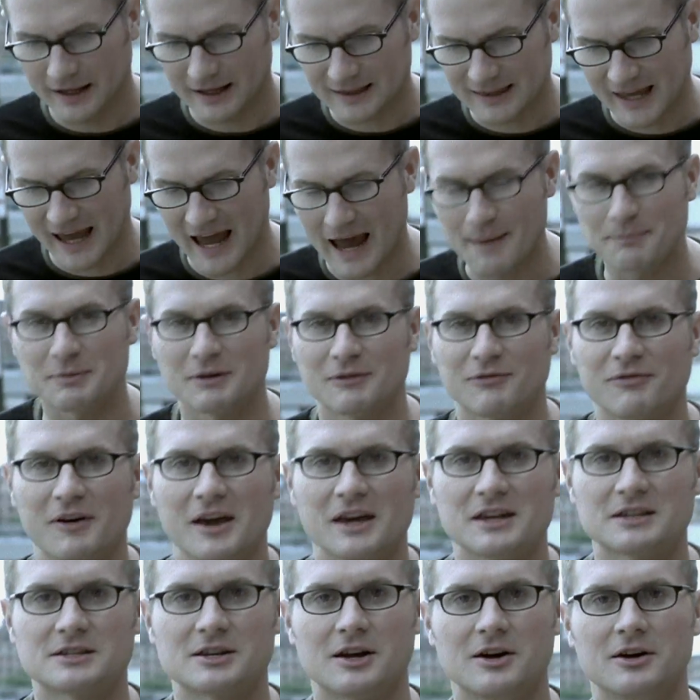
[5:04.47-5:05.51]
like the happy
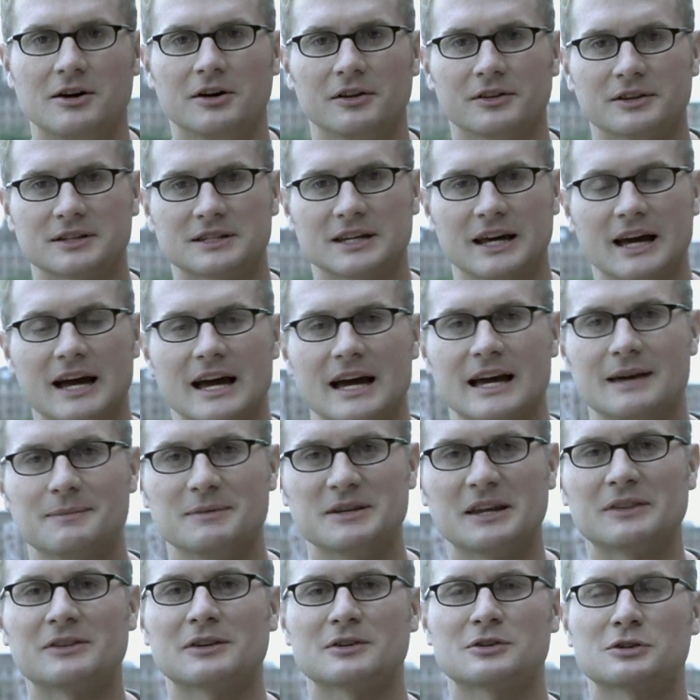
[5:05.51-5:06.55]
face all the time.
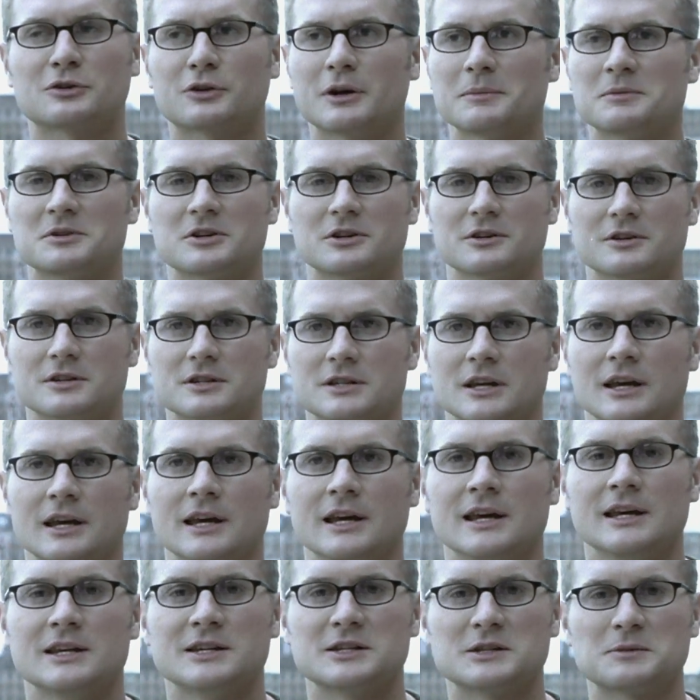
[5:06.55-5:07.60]
And yet the scriptures
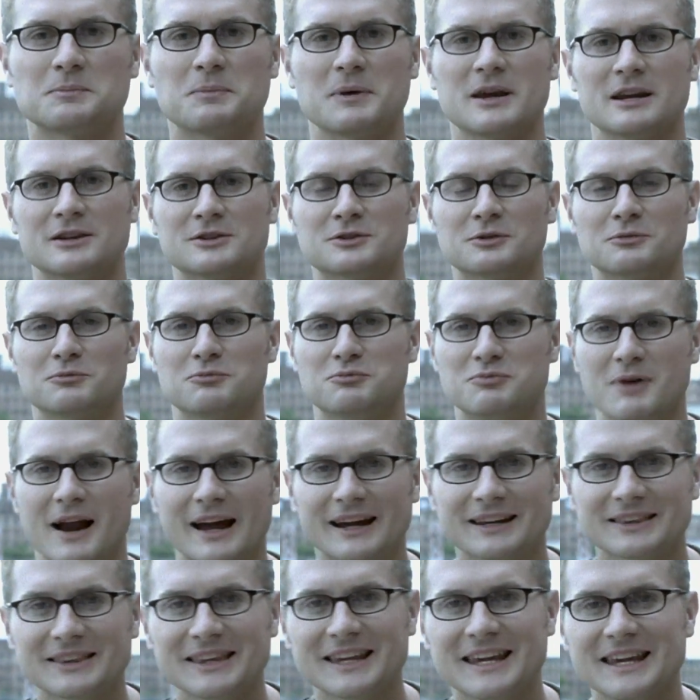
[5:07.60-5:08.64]
speak
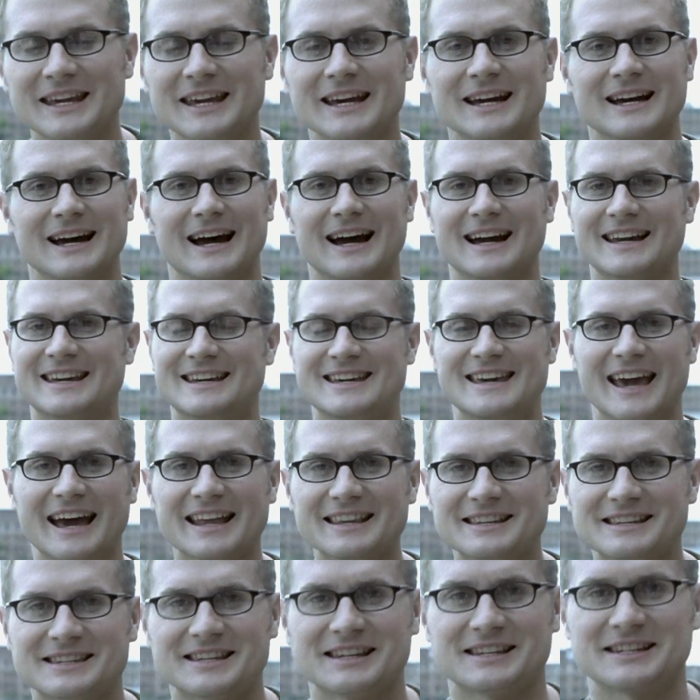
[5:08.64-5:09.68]
directly
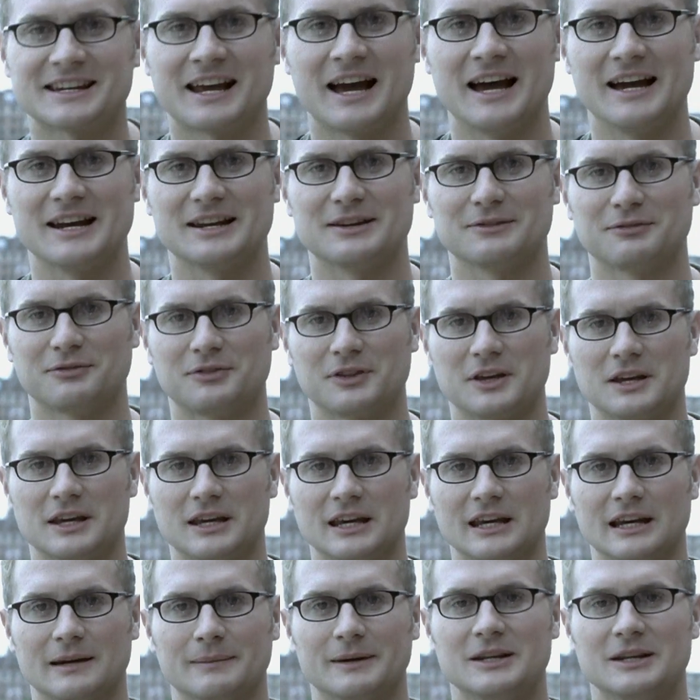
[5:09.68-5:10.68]
against this kind of thinking.